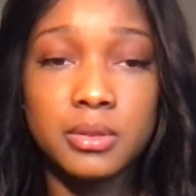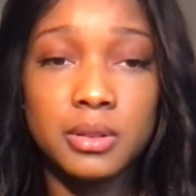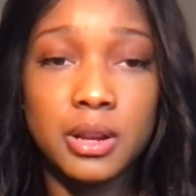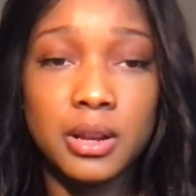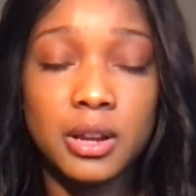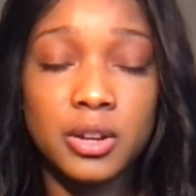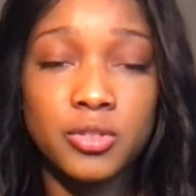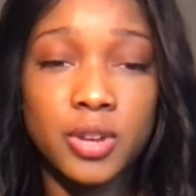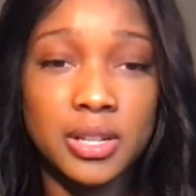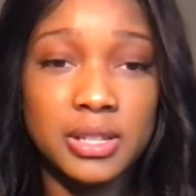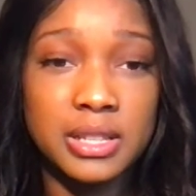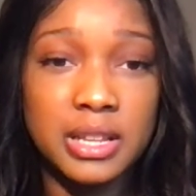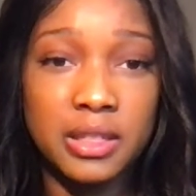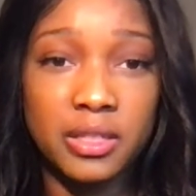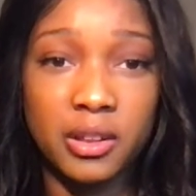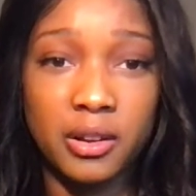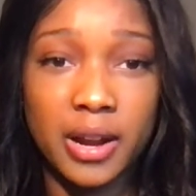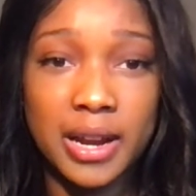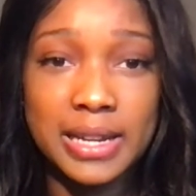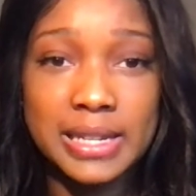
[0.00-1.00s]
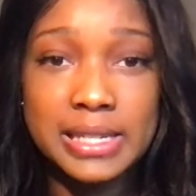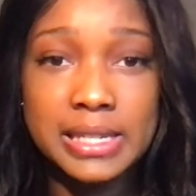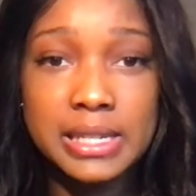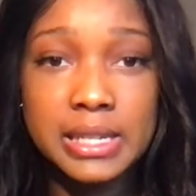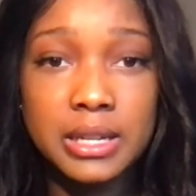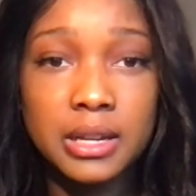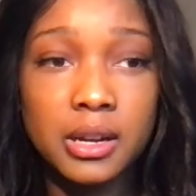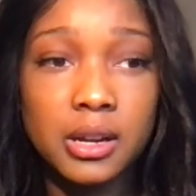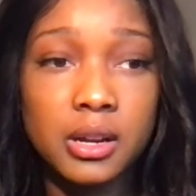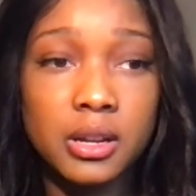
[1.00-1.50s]
addressing their
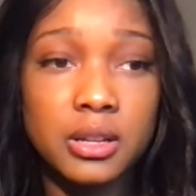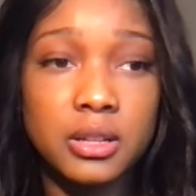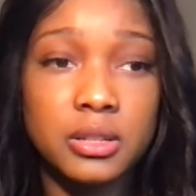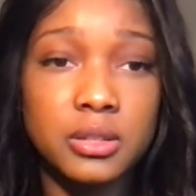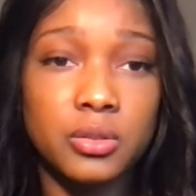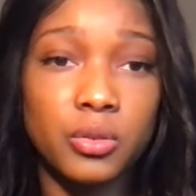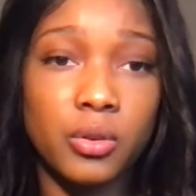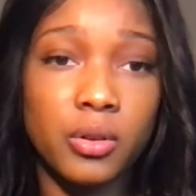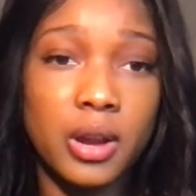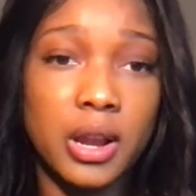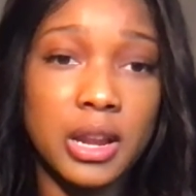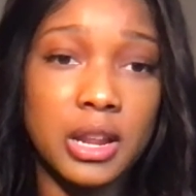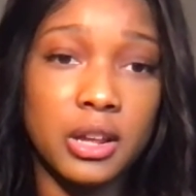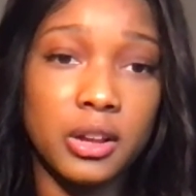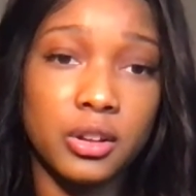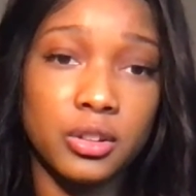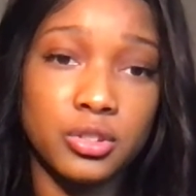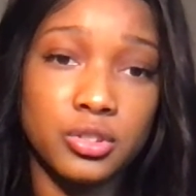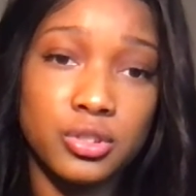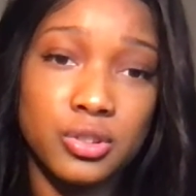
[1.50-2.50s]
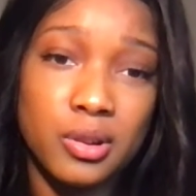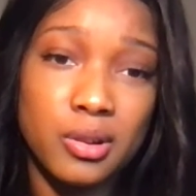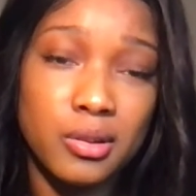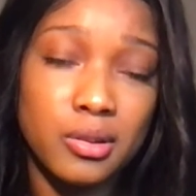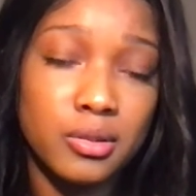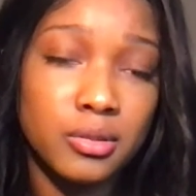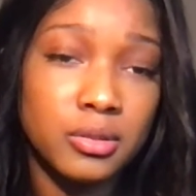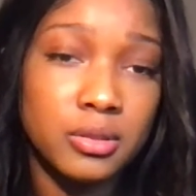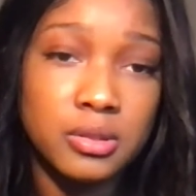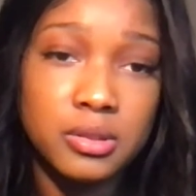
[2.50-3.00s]
ideas or any
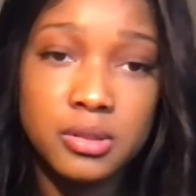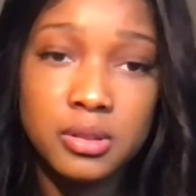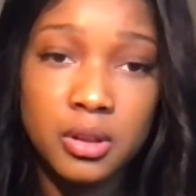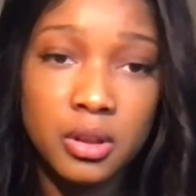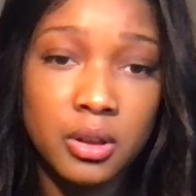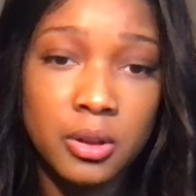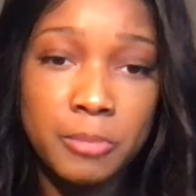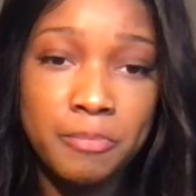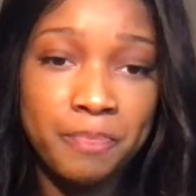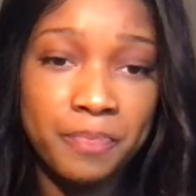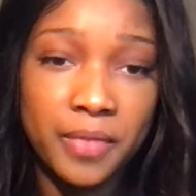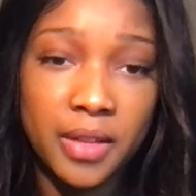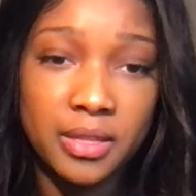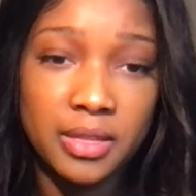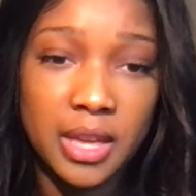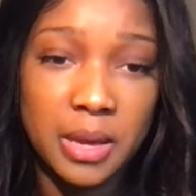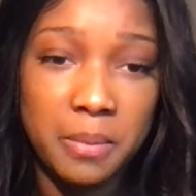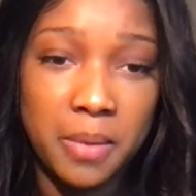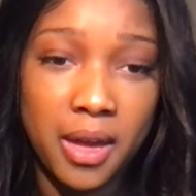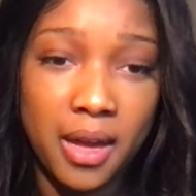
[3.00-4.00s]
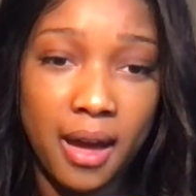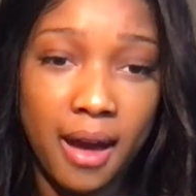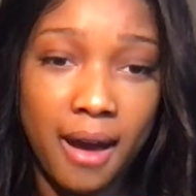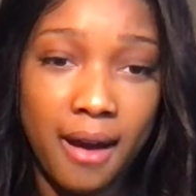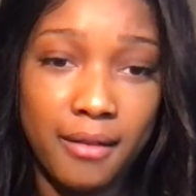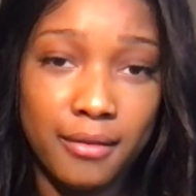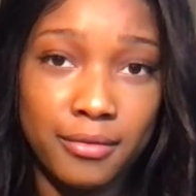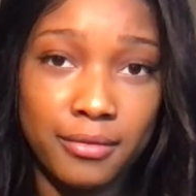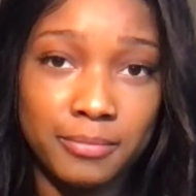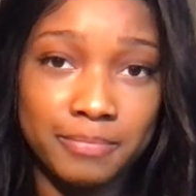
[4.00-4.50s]
concerns that they may
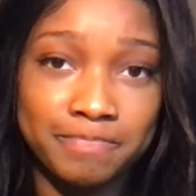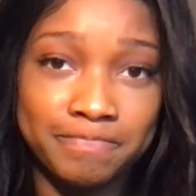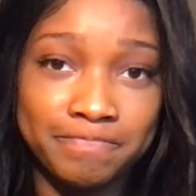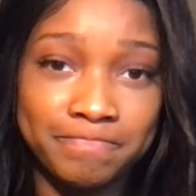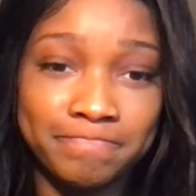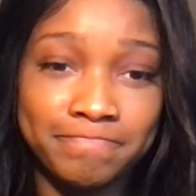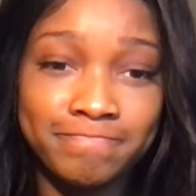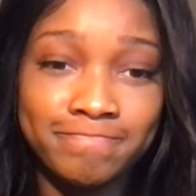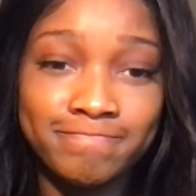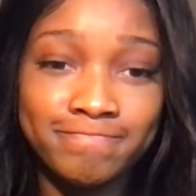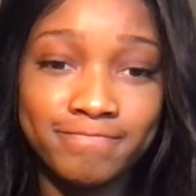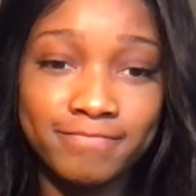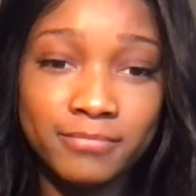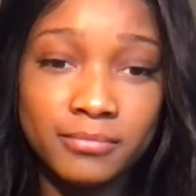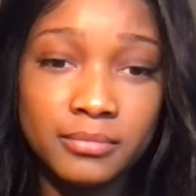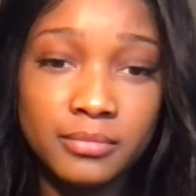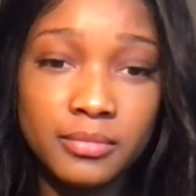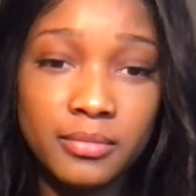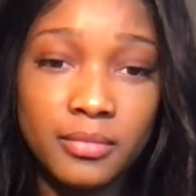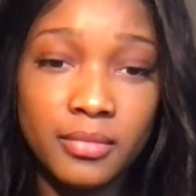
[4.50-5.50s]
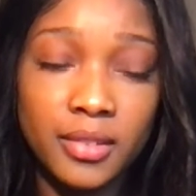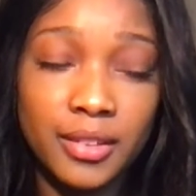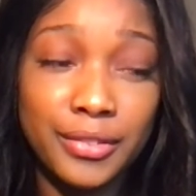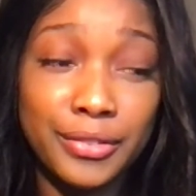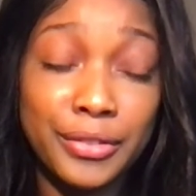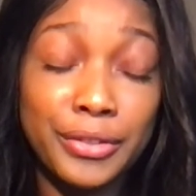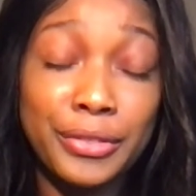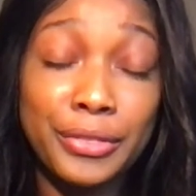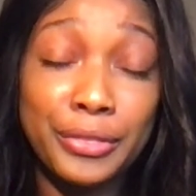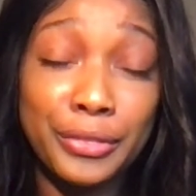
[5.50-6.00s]
have.
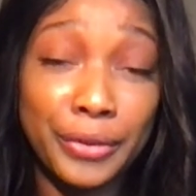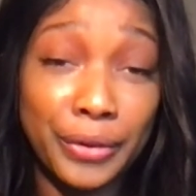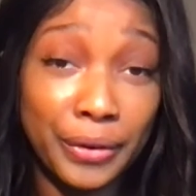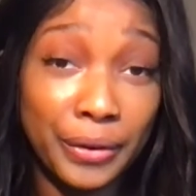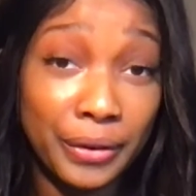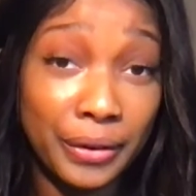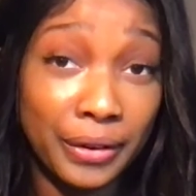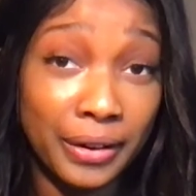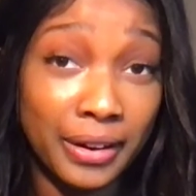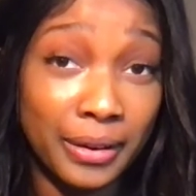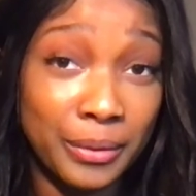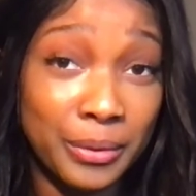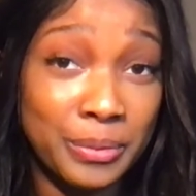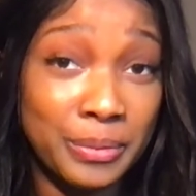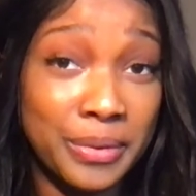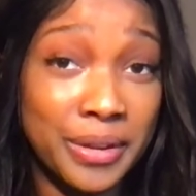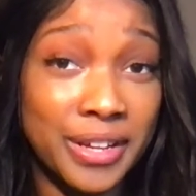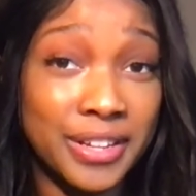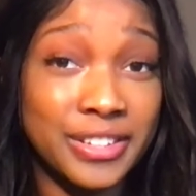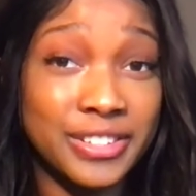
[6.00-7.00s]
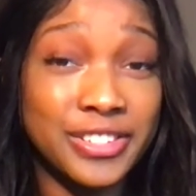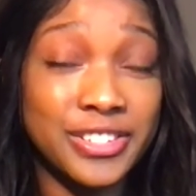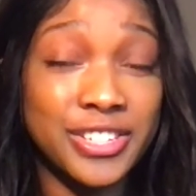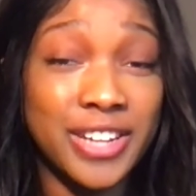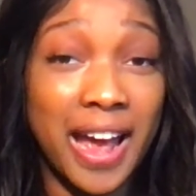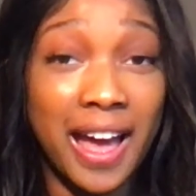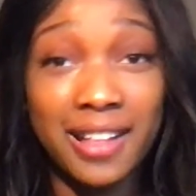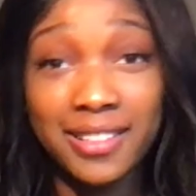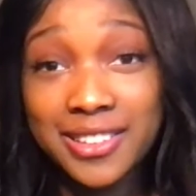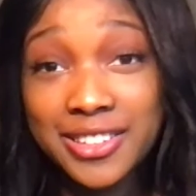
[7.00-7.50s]
The third would be a
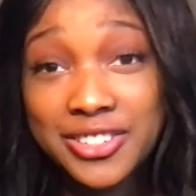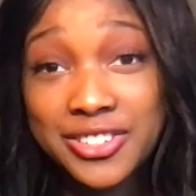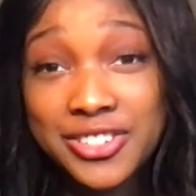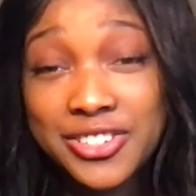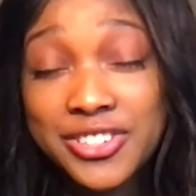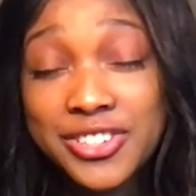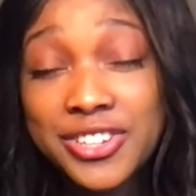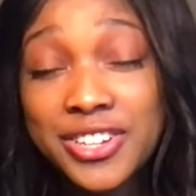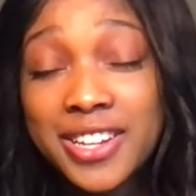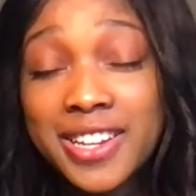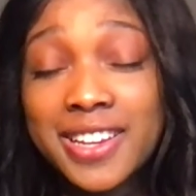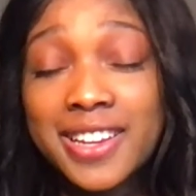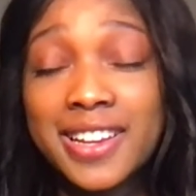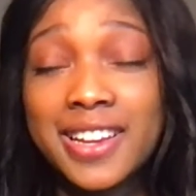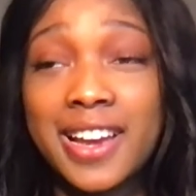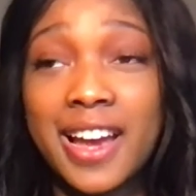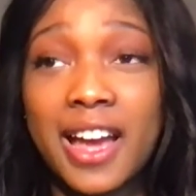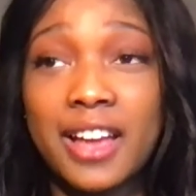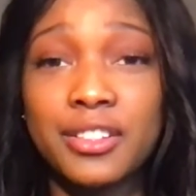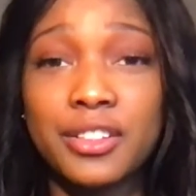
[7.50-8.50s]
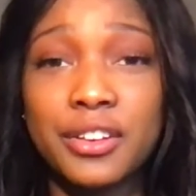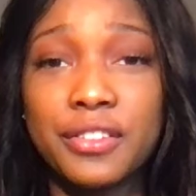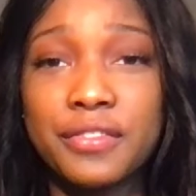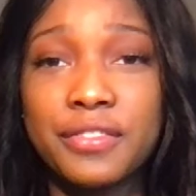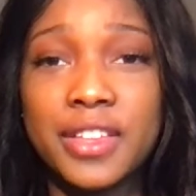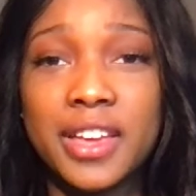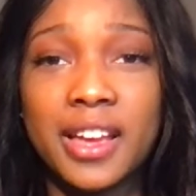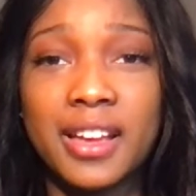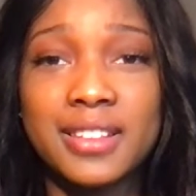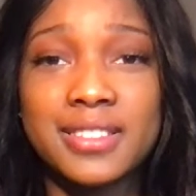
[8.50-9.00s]
challenge. I love
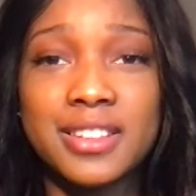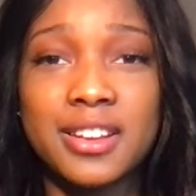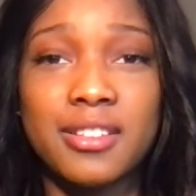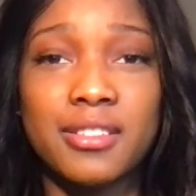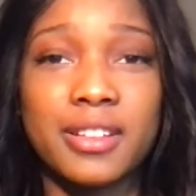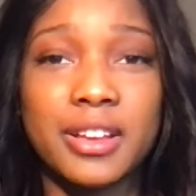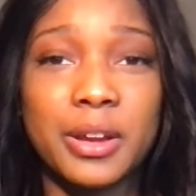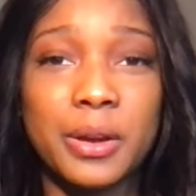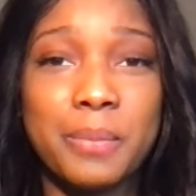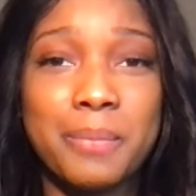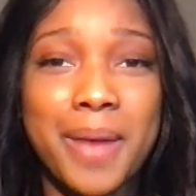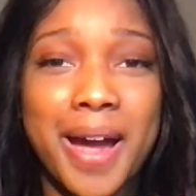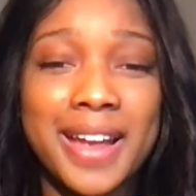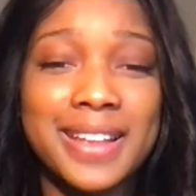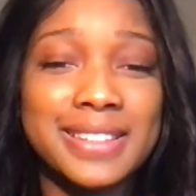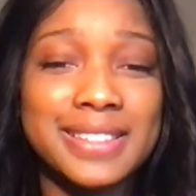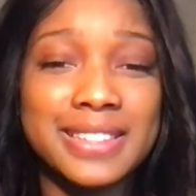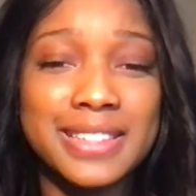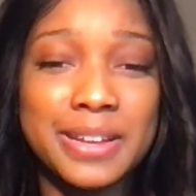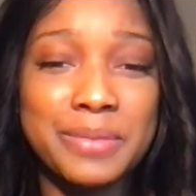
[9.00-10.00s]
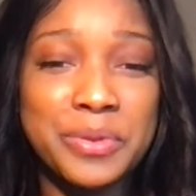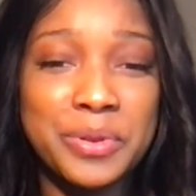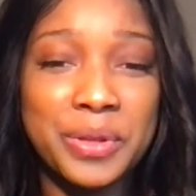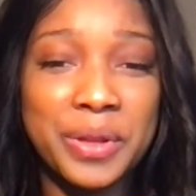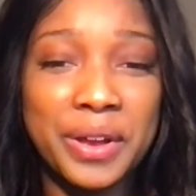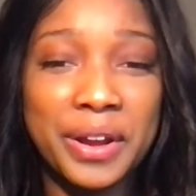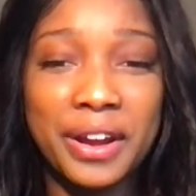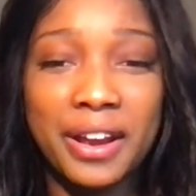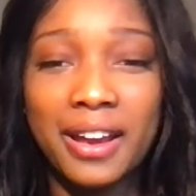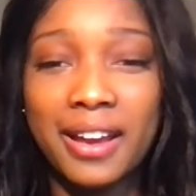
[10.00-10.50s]
things that are mind
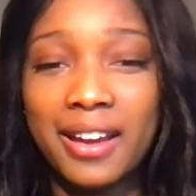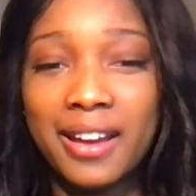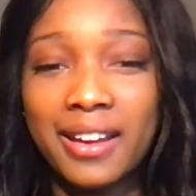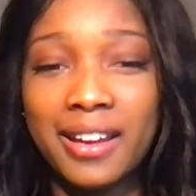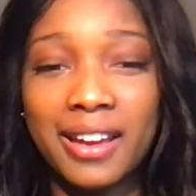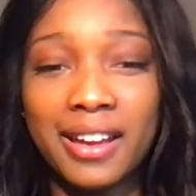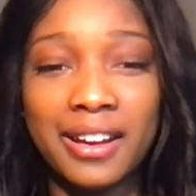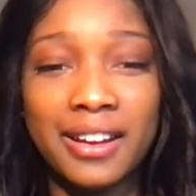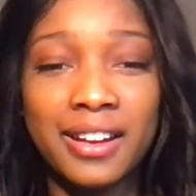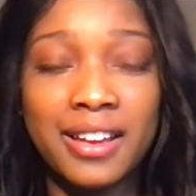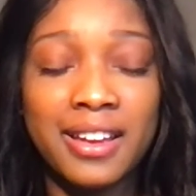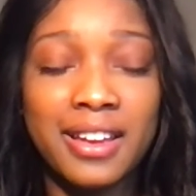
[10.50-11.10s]
stimulating and,